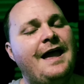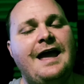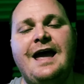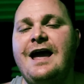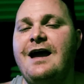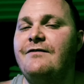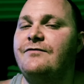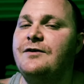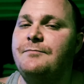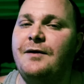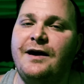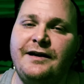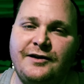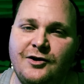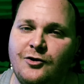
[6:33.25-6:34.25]

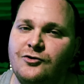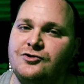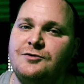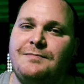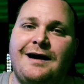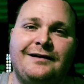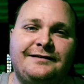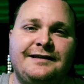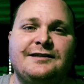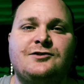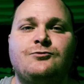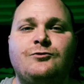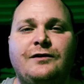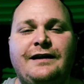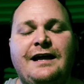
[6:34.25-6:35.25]
Everybody knows about
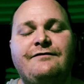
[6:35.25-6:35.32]
this one.